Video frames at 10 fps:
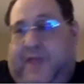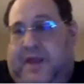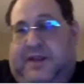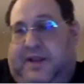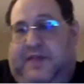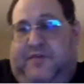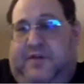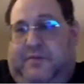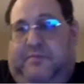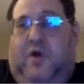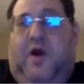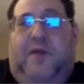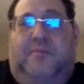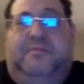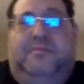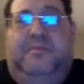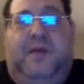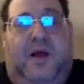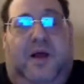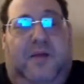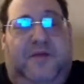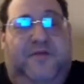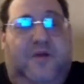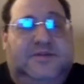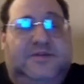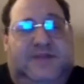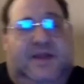And it can even go up by floats.